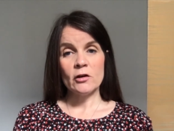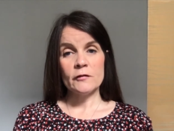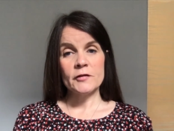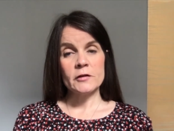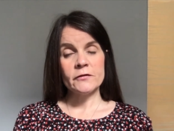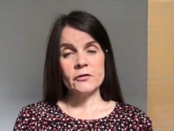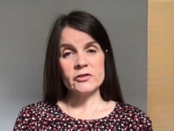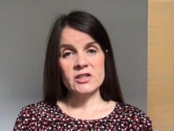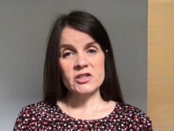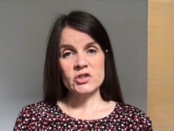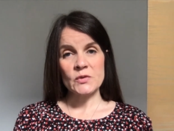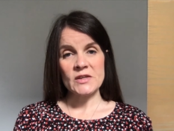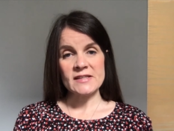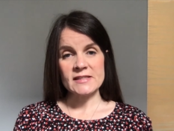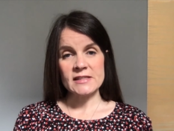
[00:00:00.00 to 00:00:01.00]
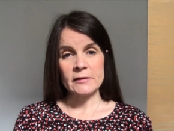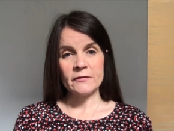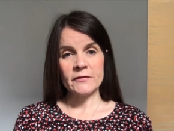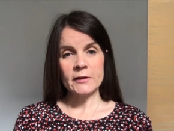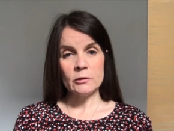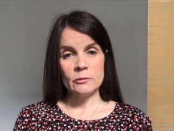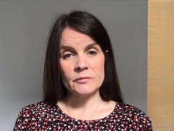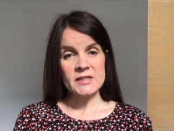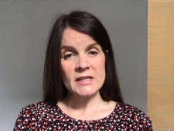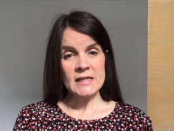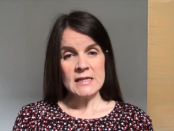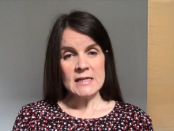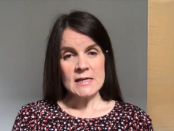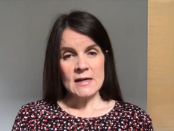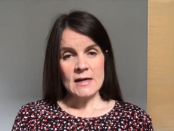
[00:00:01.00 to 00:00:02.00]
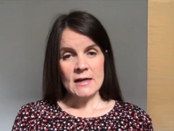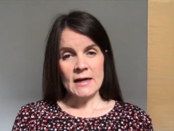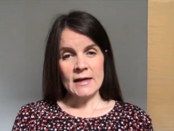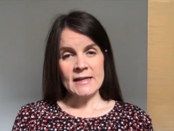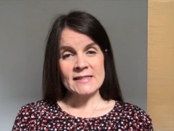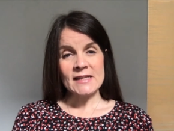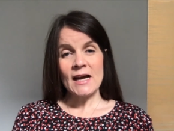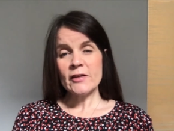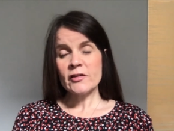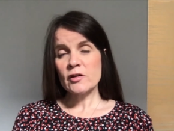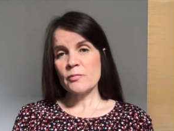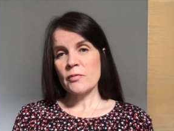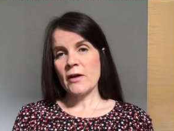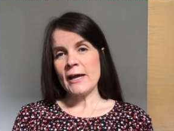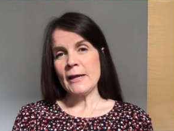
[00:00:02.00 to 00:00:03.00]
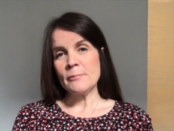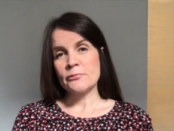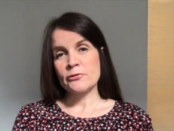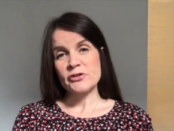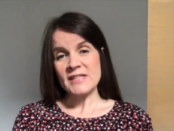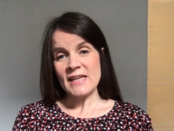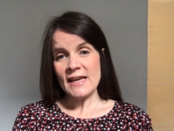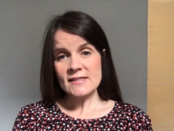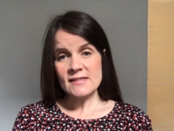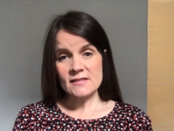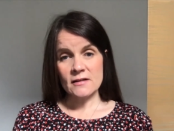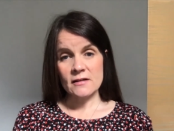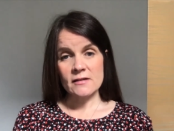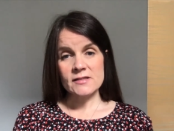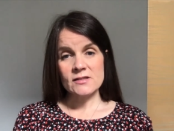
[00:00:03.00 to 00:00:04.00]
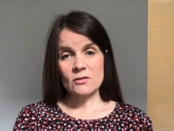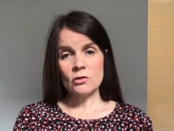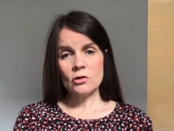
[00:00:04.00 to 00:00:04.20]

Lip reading: of the footage we see filmed is either by protesters